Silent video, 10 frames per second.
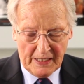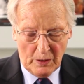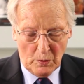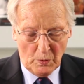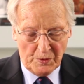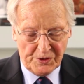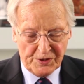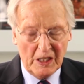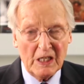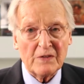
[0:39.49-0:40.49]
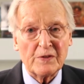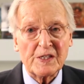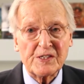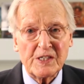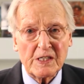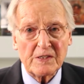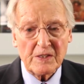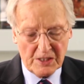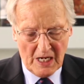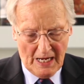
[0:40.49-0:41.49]
her horns for the
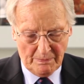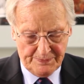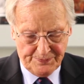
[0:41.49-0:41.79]
6th time,